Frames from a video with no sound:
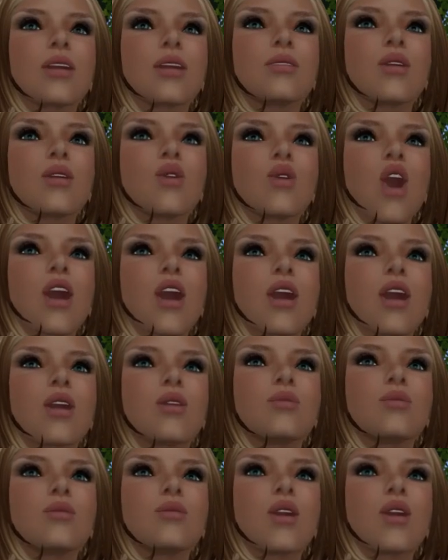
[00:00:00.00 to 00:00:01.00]
strongly
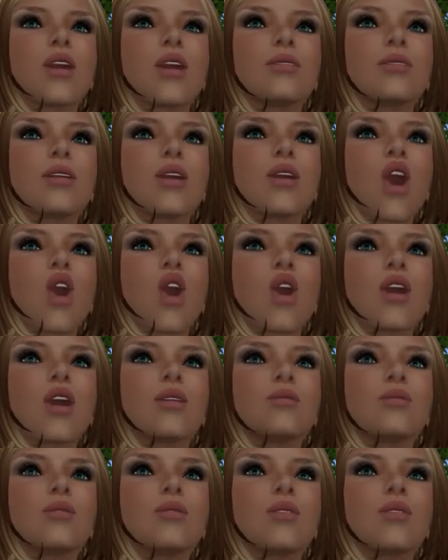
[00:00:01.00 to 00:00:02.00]
that people
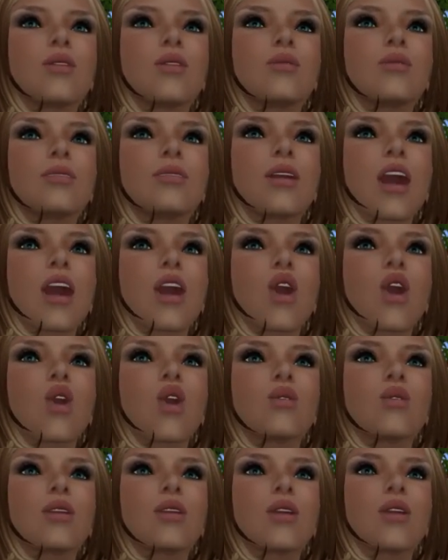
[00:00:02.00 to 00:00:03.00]
know what
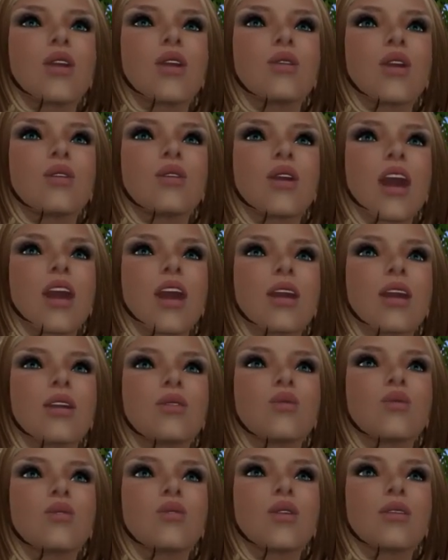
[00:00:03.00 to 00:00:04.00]
loneliness feels
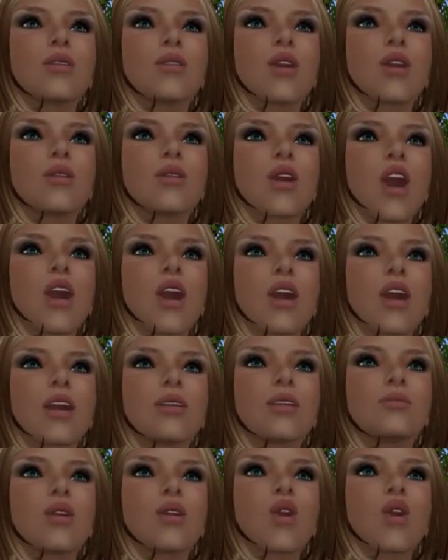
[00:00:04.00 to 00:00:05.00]
like, that they
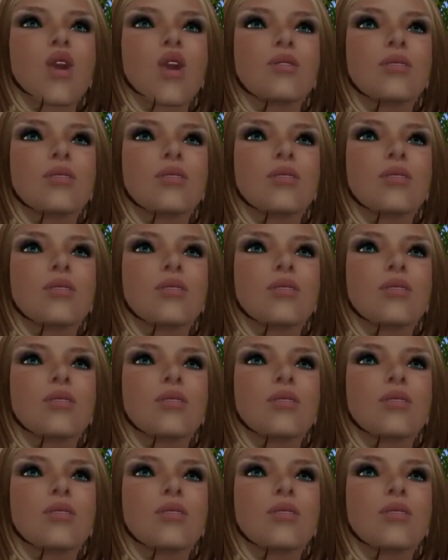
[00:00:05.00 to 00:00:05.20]
know